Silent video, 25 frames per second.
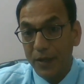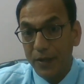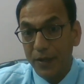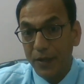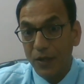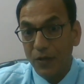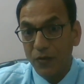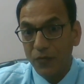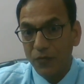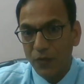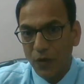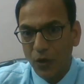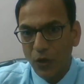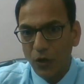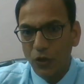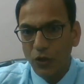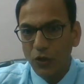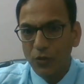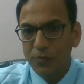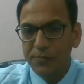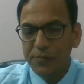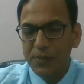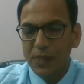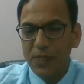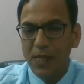in
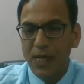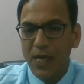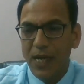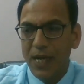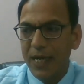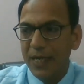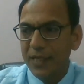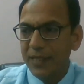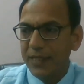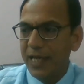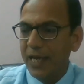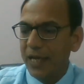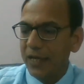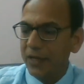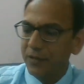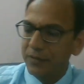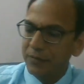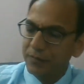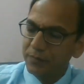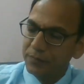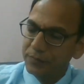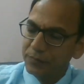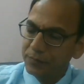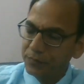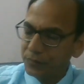volume, and
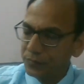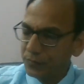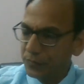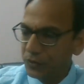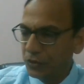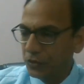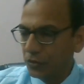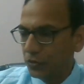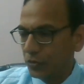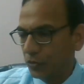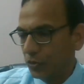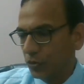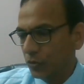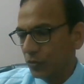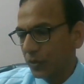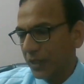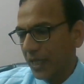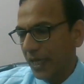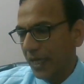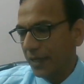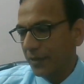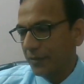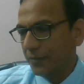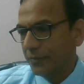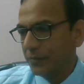then you
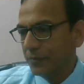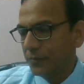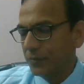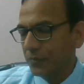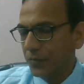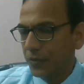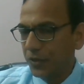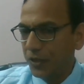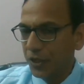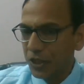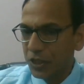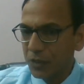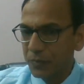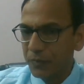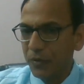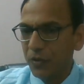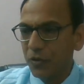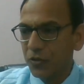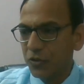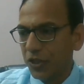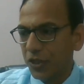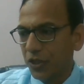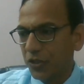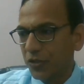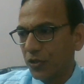can
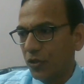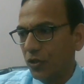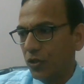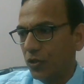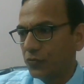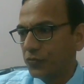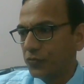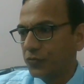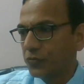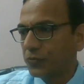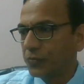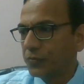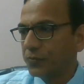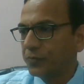dispose it off.